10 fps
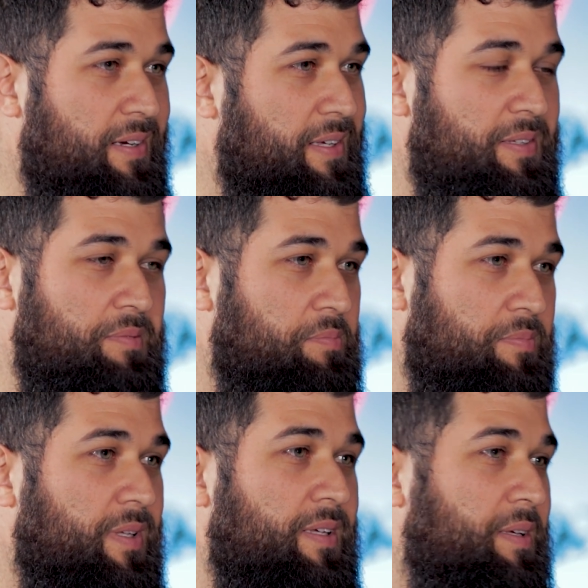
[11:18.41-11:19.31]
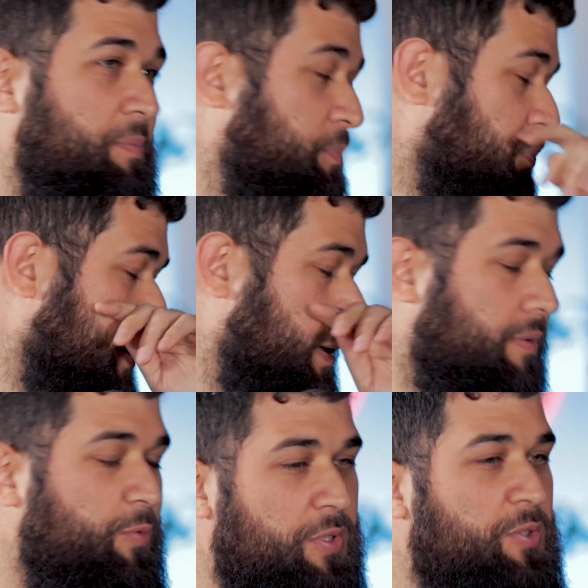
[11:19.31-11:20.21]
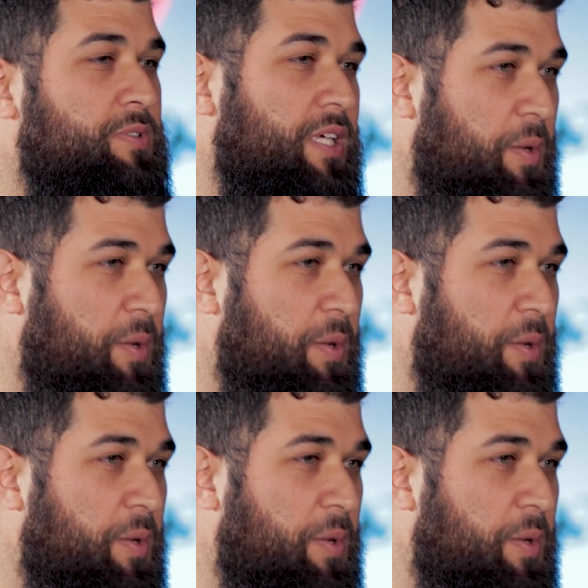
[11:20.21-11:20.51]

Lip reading: could say